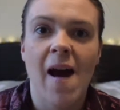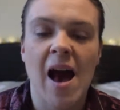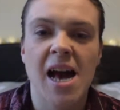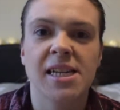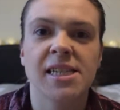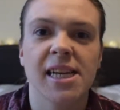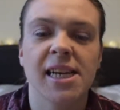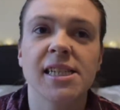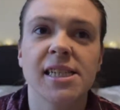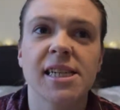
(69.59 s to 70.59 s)
and
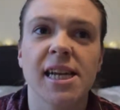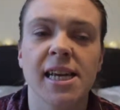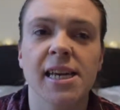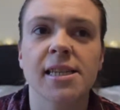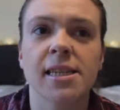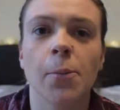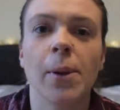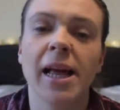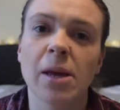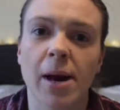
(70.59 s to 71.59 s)
it is a
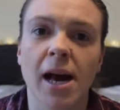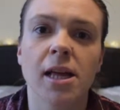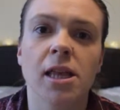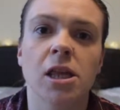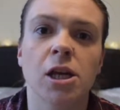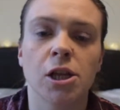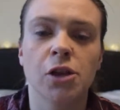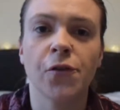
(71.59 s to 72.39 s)
playmat that